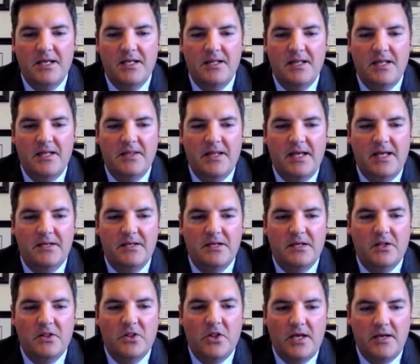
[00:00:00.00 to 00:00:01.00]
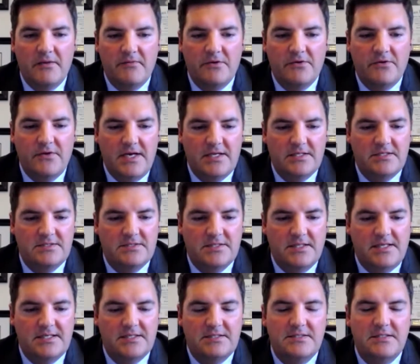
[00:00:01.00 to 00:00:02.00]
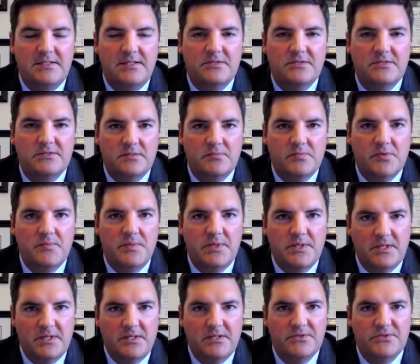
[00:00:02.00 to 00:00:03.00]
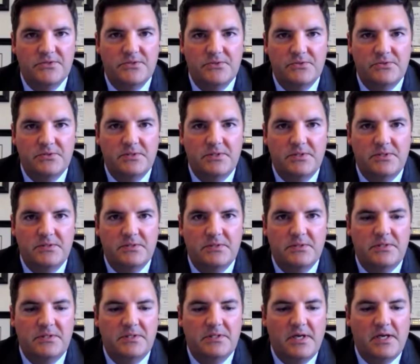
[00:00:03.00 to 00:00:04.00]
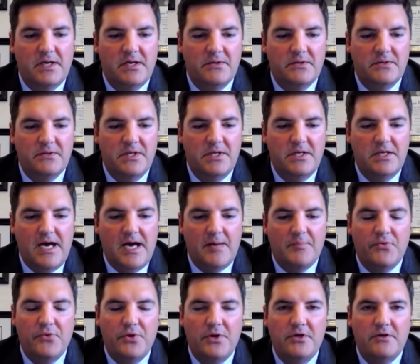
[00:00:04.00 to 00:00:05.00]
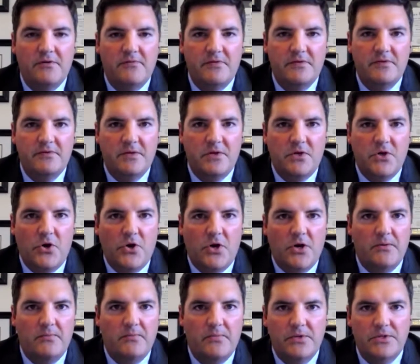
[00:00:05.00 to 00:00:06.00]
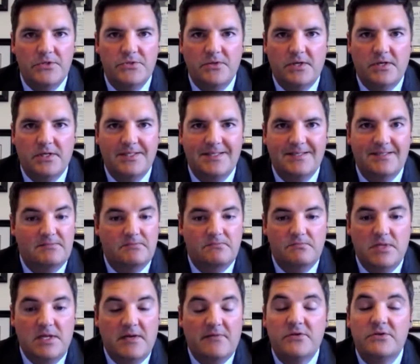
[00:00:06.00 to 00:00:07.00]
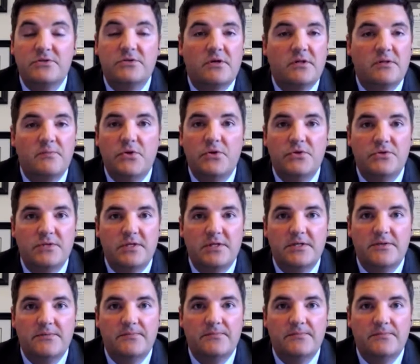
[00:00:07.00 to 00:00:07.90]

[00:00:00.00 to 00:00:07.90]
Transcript: And that a lot of the crashes that I see are simply because the operator of the car or the truck never saw the motorcycle.